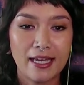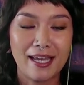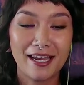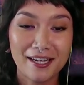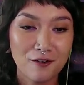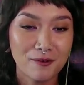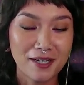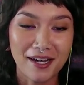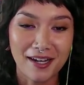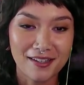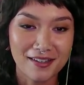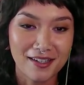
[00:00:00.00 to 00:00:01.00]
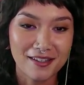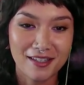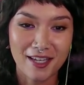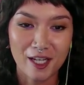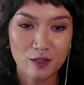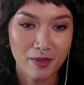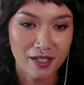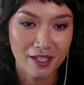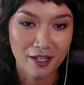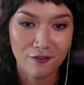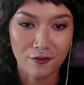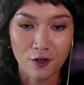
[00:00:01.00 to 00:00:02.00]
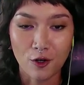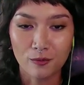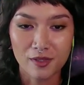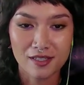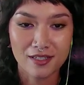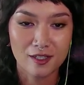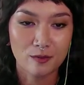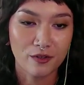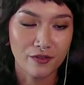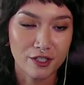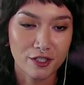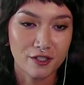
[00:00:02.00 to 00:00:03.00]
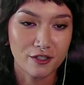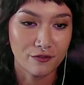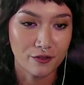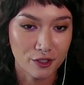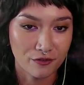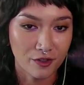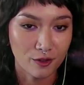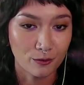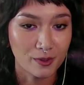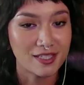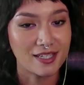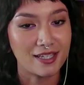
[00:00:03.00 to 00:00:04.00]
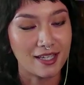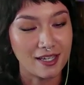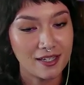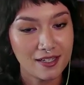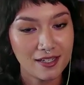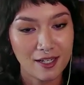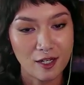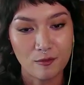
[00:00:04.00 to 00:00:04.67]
And I want to highlight the HPDF, or Homelessness Prevention and Diversion Fund, once again,